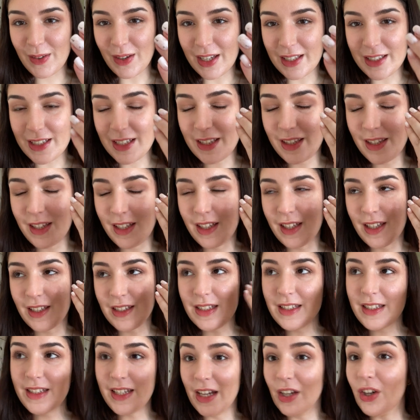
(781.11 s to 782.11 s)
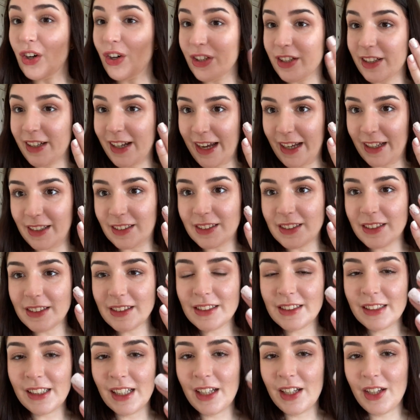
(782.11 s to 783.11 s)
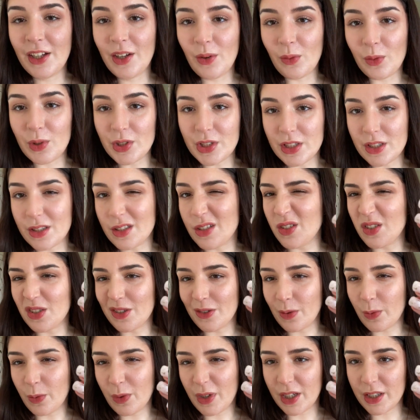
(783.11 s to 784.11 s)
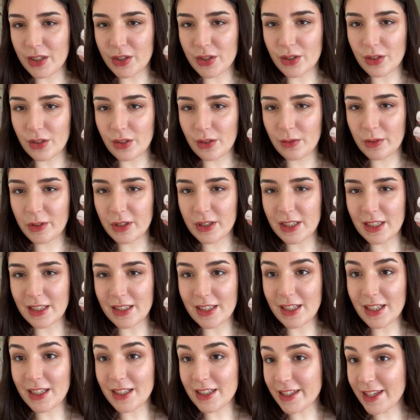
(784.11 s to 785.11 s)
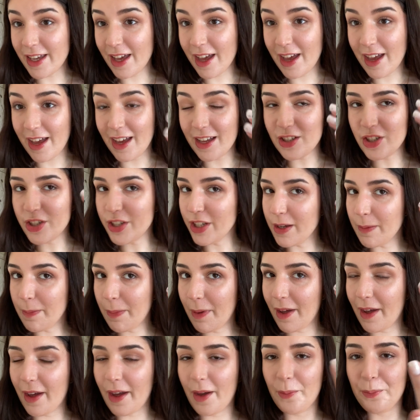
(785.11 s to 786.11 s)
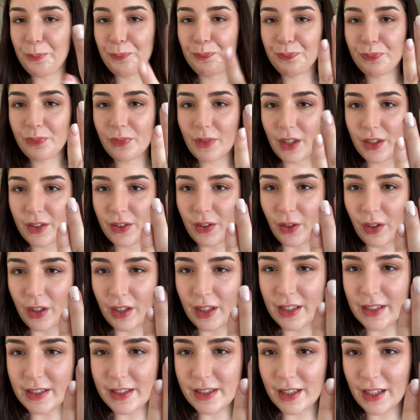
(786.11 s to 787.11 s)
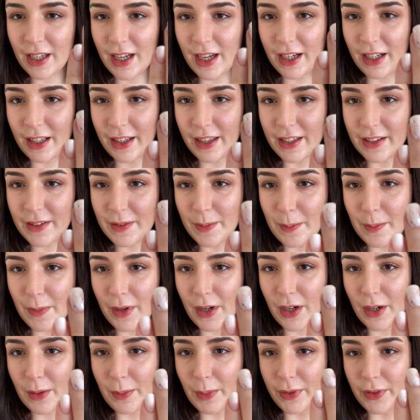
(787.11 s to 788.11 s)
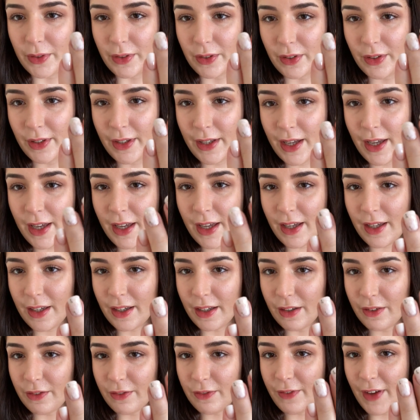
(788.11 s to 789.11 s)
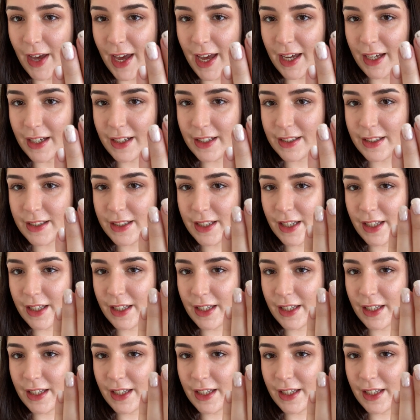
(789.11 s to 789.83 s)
I did the stick-on nails, which is usually what I do because it's easier and cheaper. So it's kind of this marble effect.